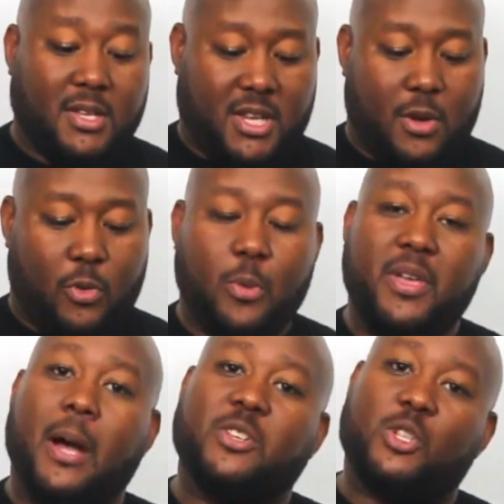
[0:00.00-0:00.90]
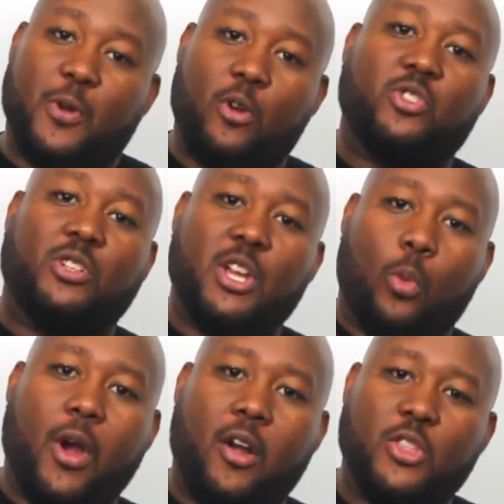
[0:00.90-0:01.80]
See, when you become spiritually
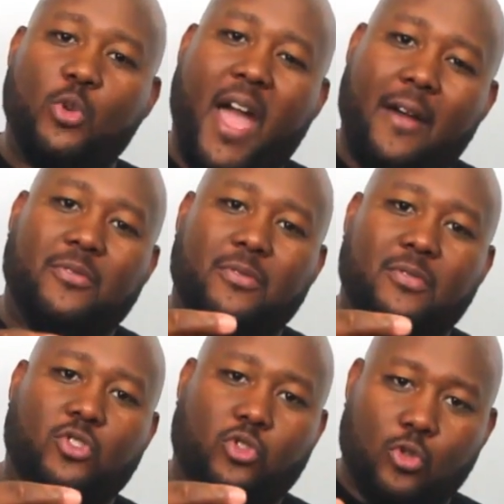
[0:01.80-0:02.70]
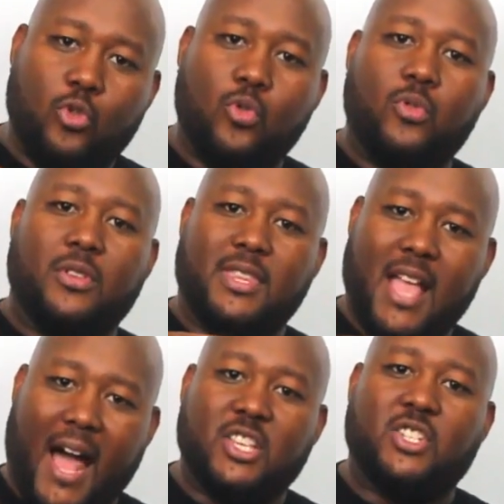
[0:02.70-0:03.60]
aware and you have true
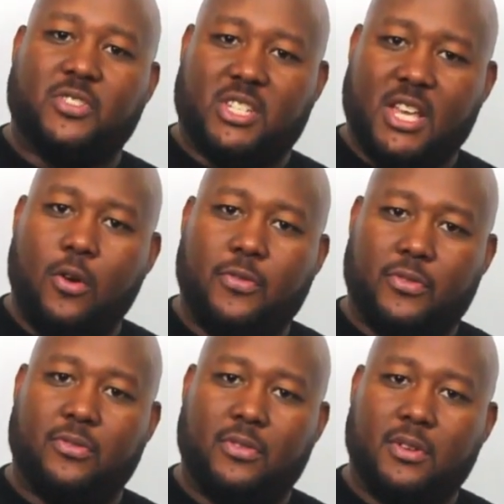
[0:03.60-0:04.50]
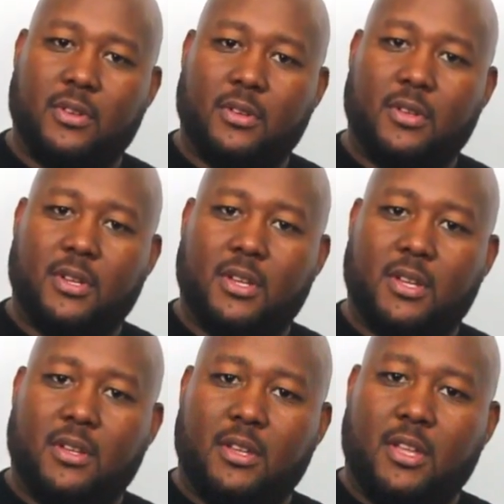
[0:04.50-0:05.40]
knowledge of self,
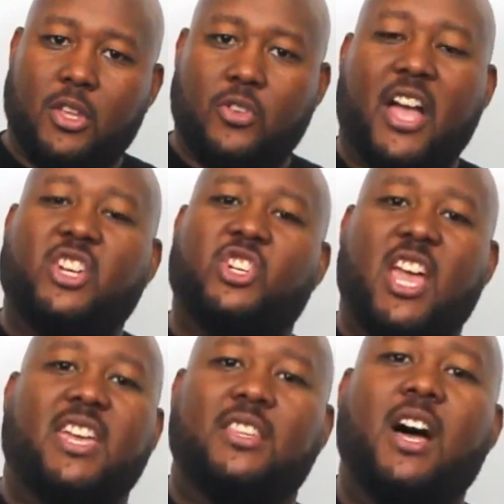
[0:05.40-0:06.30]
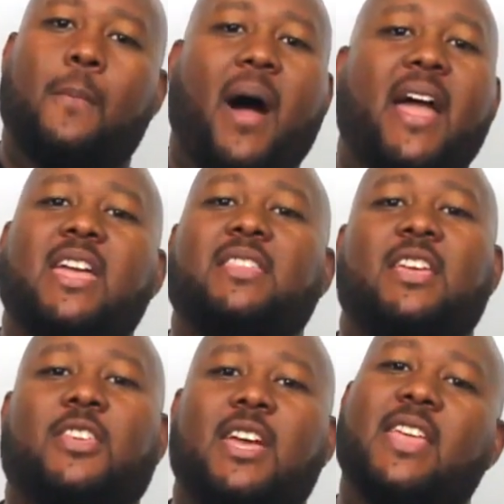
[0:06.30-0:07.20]
you're not shaken up by
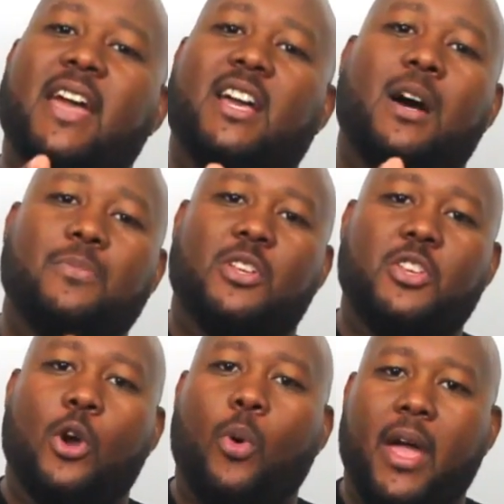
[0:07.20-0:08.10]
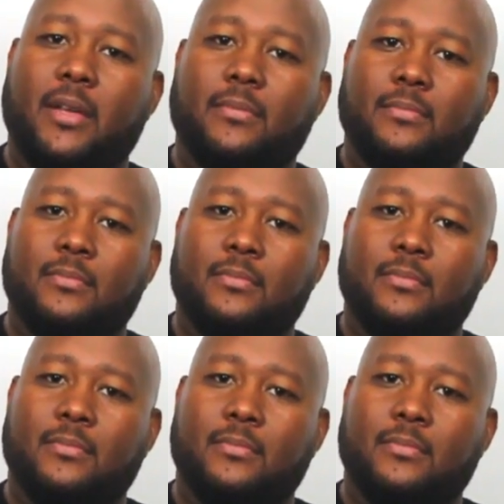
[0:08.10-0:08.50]
anything that comes in your way,